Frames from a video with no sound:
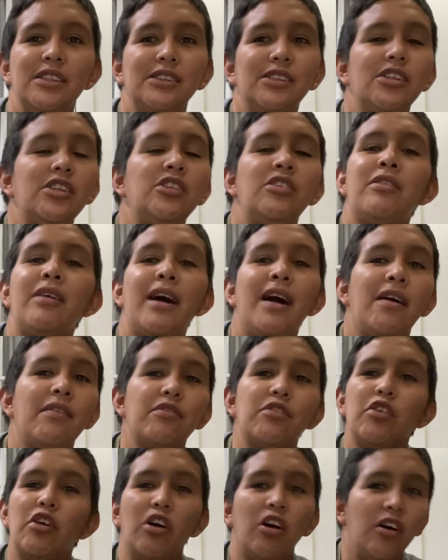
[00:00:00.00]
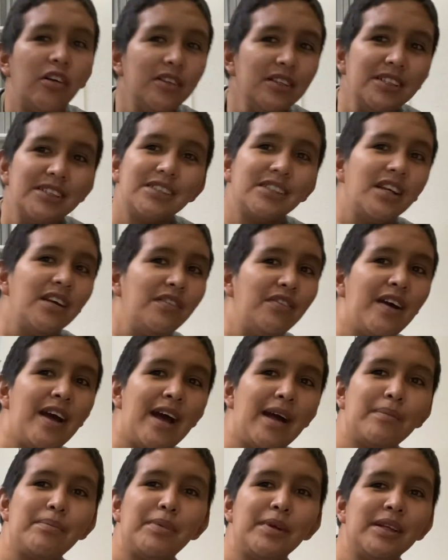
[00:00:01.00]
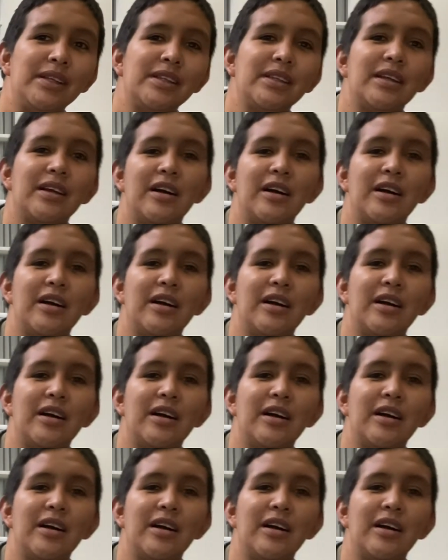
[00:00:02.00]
you know, after all this stuff happened,